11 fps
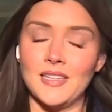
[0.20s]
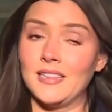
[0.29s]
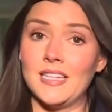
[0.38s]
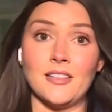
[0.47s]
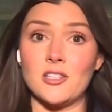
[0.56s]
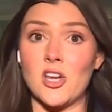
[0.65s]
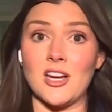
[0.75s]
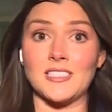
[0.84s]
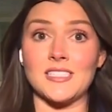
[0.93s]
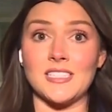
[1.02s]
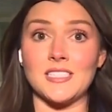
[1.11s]
And Leela
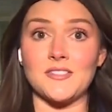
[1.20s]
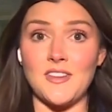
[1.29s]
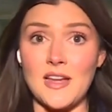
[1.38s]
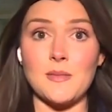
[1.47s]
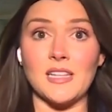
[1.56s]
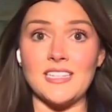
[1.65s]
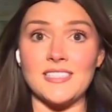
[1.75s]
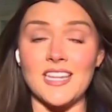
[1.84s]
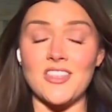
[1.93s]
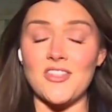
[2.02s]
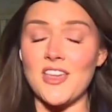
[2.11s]
Johnston's family
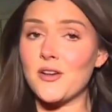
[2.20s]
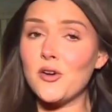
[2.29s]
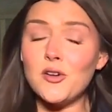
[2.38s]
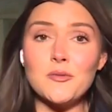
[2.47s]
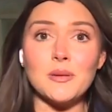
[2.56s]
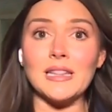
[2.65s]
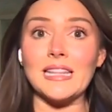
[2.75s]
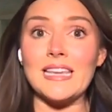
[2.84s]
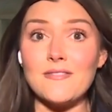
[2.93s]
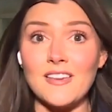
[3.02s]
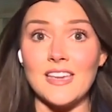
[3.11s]
said that they couldn't
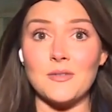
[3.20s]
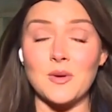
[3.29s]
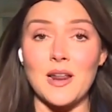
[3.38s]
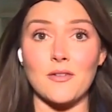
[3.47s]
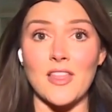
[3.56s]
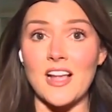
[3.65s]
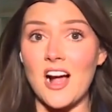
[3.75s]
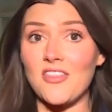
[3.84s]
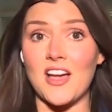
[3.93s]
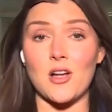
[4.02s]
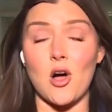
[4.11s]
believe it whenever they
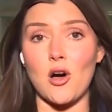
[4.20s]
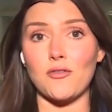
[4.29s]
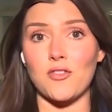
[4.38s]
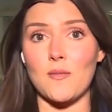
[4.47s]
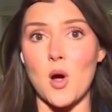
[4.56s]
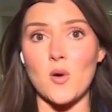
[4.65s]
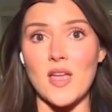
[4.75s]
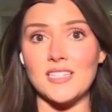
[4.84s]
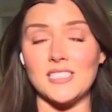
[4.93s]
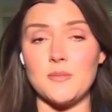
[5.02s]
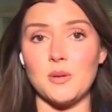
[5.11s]
got that call from
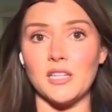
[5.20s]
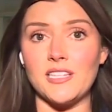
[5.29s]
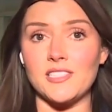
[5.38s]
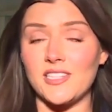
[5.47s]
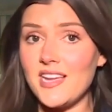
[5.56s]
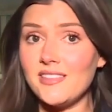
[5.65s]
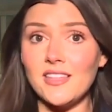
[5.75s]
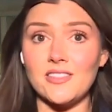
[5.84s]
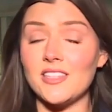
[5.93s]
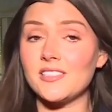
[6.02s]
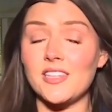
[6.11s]
OKC police saying
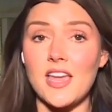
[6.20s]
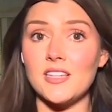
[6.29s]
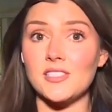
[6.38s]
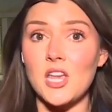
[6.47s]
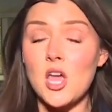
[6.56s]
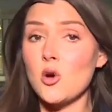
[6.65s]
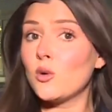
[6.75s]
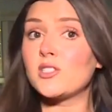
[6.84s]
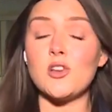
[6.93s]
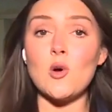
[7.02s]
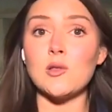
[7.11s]
that this case
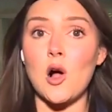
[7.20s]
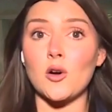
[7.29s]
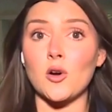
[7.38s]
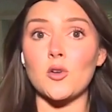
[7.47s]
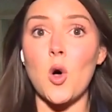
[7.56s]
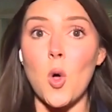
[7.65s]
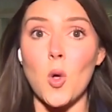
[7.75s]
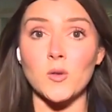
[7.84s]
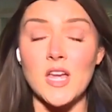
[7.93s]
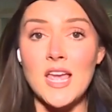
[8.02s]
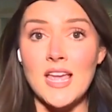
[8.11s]
was no longer
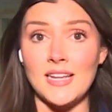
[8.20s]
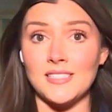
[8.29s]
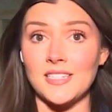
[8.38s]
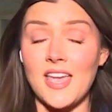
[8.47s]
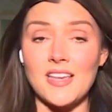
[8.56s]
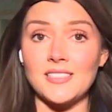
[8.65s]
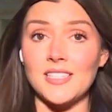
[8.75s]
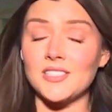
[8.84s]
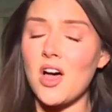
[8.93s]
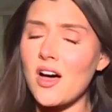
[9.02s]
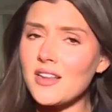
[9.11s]
cold. It's a case
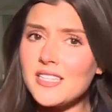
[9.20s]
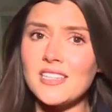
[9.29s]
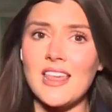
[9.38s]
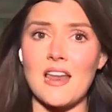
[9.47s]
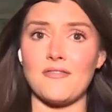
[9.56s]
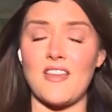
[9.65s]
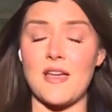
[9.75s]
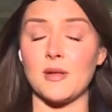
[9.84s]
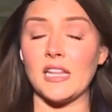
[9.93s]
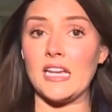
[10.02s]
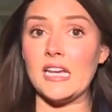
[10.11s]
that's haunted that
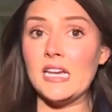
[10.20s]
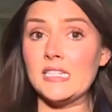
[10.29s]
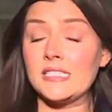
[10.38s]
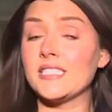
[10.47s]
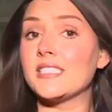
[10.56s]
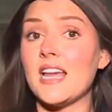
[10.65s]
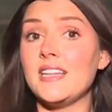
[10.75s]
family since